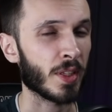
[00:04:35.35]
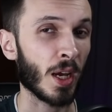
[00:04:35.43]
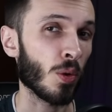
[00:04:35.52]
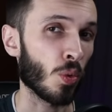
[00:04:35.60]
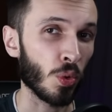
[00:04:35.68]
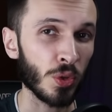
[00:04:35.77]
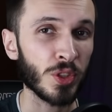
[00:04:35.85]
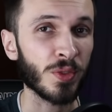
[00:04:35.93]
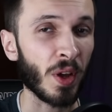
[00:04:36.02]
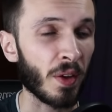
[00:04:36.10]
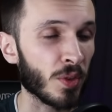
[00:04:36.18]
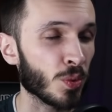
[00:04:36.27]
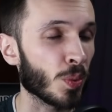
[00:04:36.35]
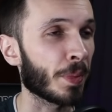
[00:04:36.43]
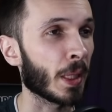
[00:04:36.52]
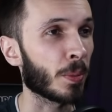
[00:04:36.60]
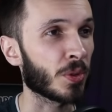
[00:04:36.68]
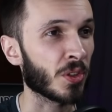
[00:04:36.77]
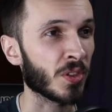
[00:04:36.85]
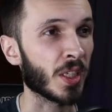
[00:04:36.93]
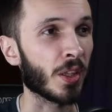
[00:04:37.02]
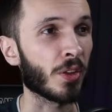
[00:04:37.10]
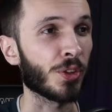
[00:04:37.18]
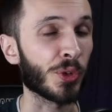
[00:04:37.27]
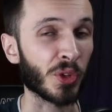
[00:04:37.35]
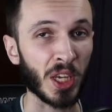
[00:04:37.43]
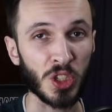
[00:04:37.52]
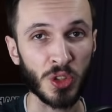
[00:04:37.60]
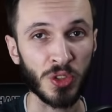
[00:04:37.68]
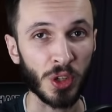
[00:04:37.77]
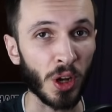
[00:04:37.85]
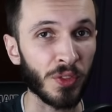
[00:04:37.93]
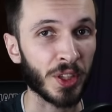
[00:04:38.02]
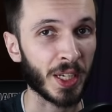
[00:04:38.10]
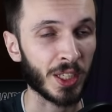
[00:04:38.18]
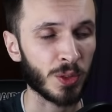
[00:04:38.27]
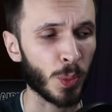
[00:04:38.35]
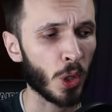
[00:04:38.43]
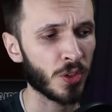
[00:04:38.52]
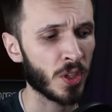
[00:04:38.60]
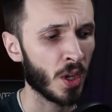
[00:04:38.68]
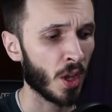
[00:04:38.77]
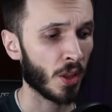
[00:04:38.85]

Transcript: Now all survivors will be able to see the locations of the catapults.